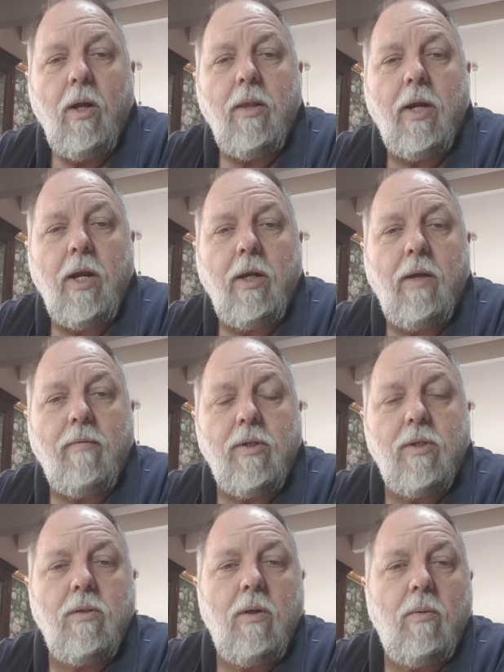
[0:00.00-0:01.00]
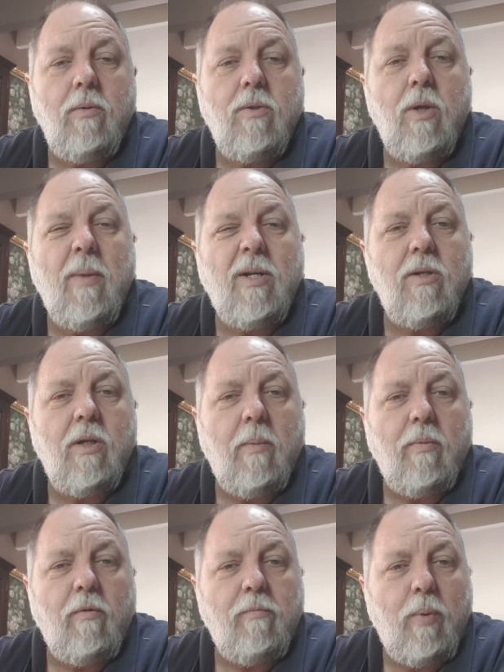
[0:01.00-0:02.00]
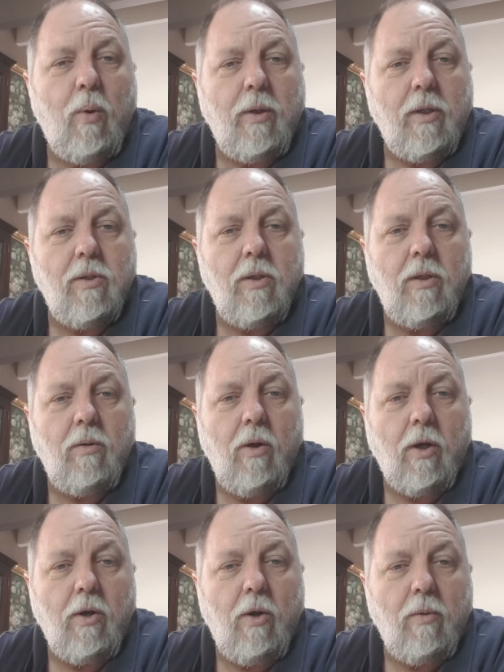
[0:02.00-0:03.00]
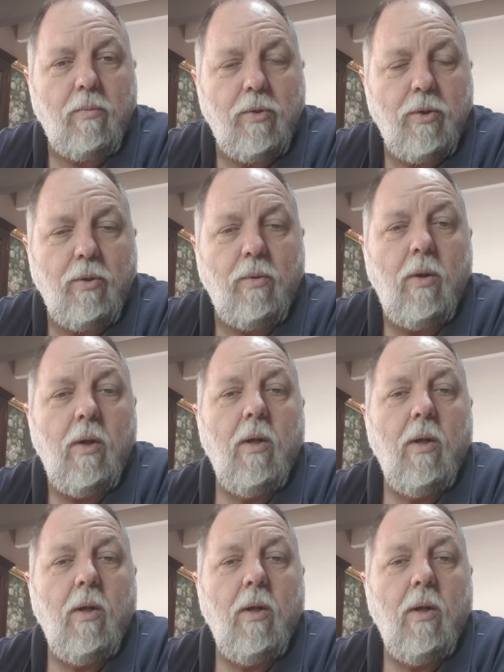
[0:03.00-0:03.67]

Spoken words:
they don't give us so much the number of points in like column 2.